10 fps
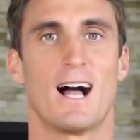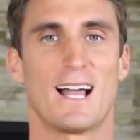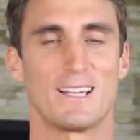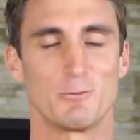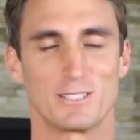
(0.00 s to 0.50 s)

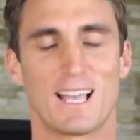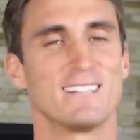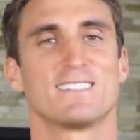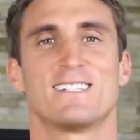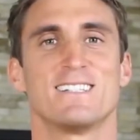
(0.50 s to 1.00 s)
I was
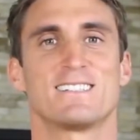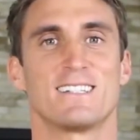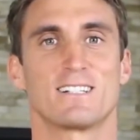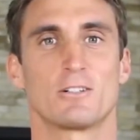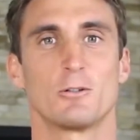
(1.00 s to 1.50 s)
hesitant
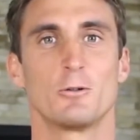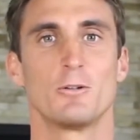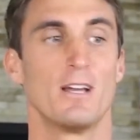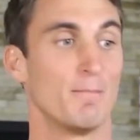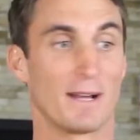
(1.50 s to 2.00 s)
to
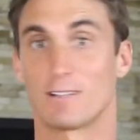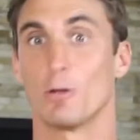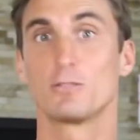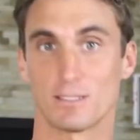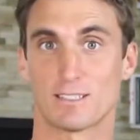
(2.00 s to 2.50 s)
include my
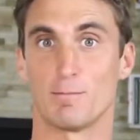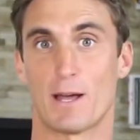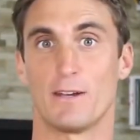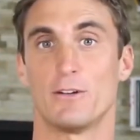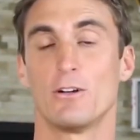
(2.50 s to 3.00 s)
closest
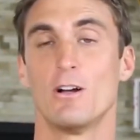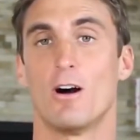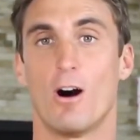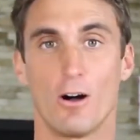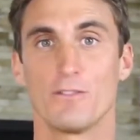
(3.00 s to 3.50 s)
competitor
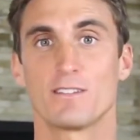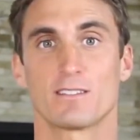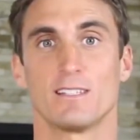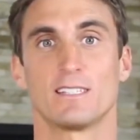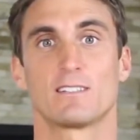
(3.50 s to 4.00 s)
on
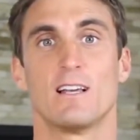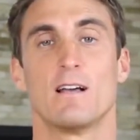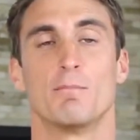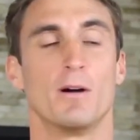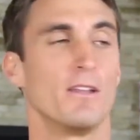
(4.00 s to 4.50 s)
this list,
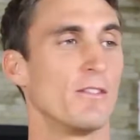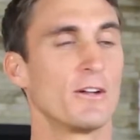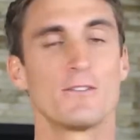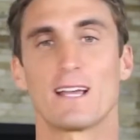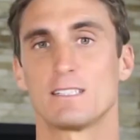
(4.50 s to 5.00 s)
but
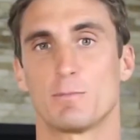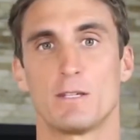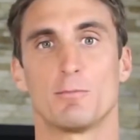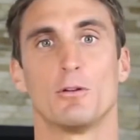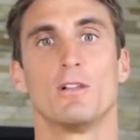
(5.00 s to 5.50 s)
they're nice
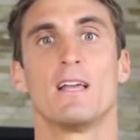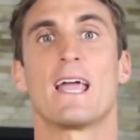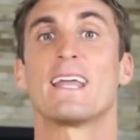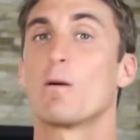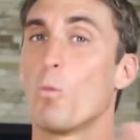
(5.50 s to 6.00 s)
people,
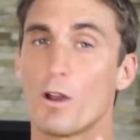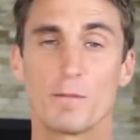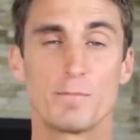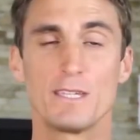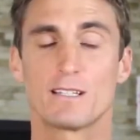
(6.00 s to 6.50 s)
and I
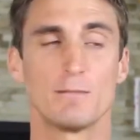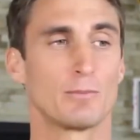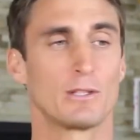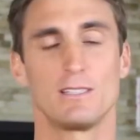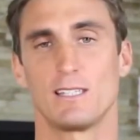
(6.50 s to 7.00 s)
wanna be
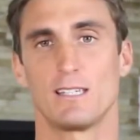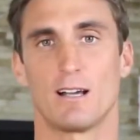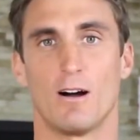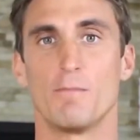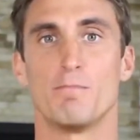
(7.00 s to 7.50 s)
completely
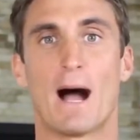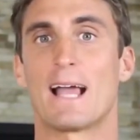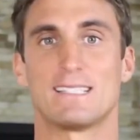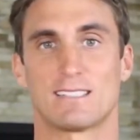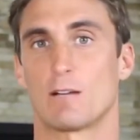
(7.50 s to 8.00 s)

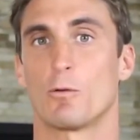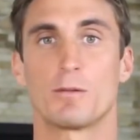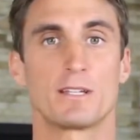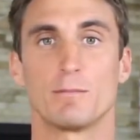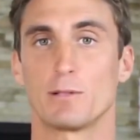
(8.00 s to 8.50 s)
unbiased and I
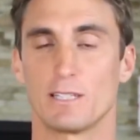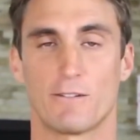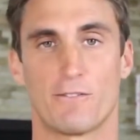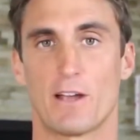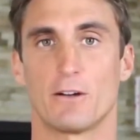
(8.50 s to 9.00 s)
wanna be completely
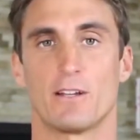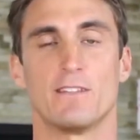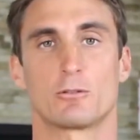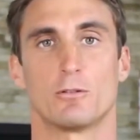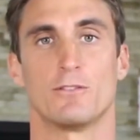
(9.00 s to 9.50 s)
fair in
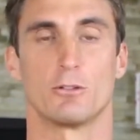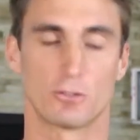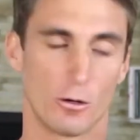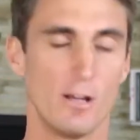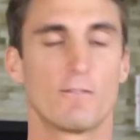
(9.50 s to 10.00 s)
this review.
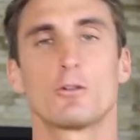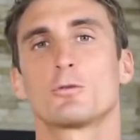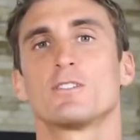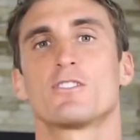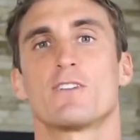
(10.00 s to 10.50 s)
So first
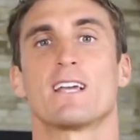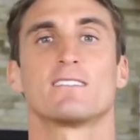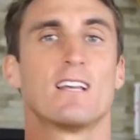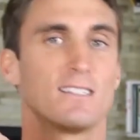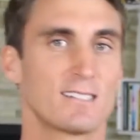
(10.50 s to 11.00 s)
one is they're
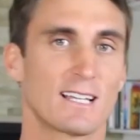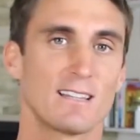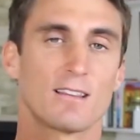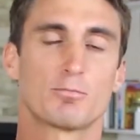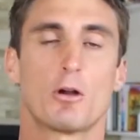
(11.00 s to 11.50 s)
nice.
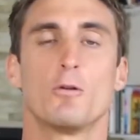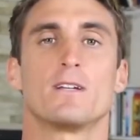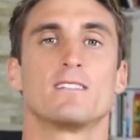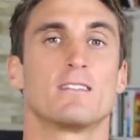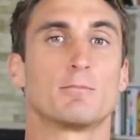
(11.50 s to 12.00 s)
Second pro
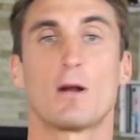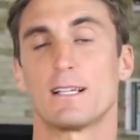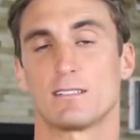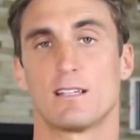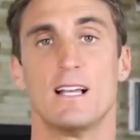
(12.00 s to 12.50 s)
is the
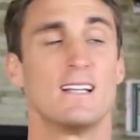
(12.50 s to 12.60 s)
price.